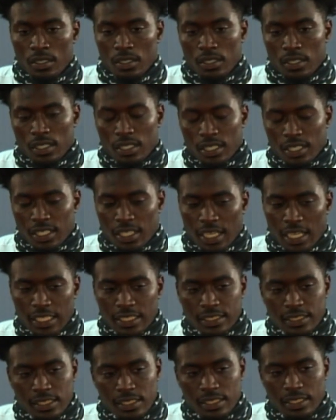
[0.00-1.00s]

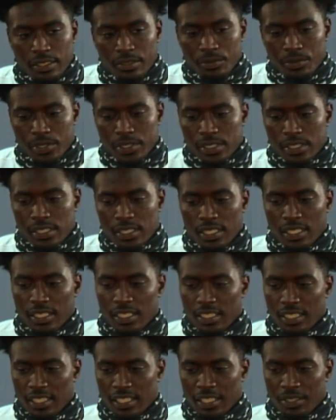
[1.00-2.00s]
Honestly,
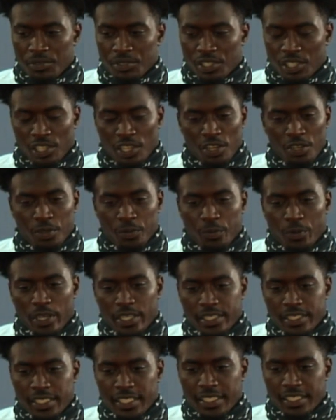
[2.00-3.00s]
it was a long
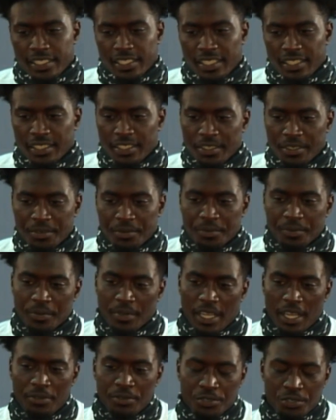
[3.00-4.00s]
process.
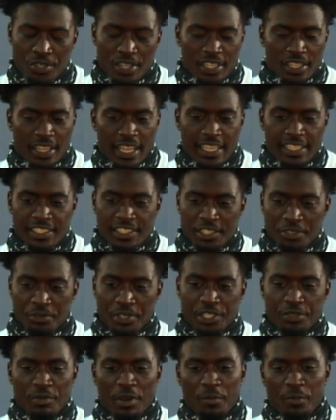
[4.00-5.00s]
I was trying to actually
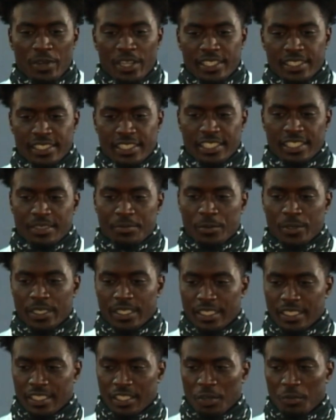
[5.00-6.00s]
rush my process,
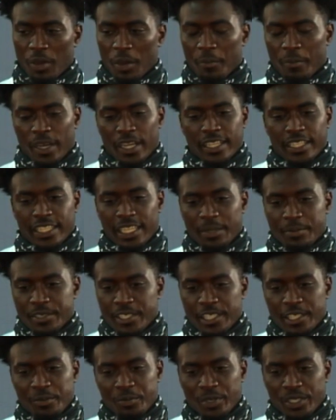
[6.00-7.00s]
but, you know, my body kept
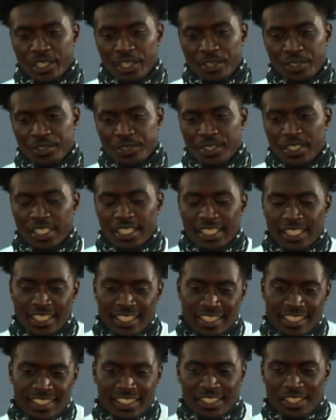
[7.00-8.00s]
telling me no.
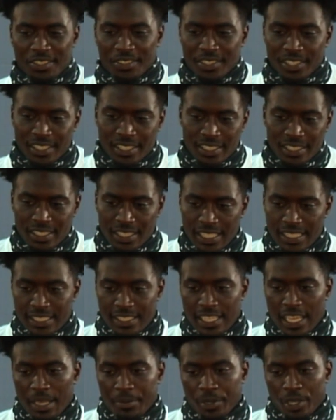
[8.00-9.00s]
So as
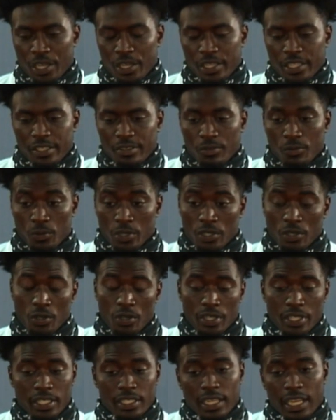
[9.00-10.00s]
time went
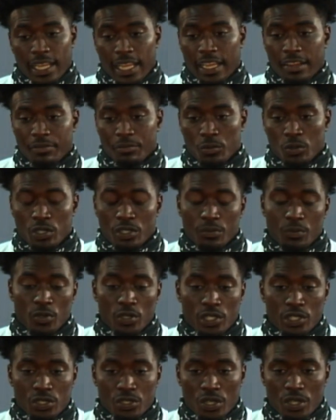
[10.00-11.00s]
on and I got more and
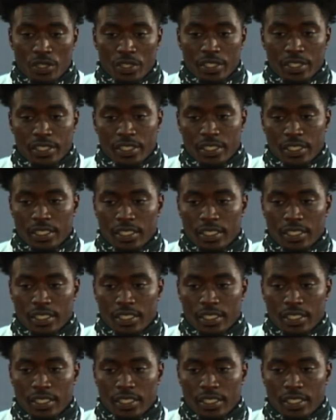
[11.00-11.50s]
more stronger,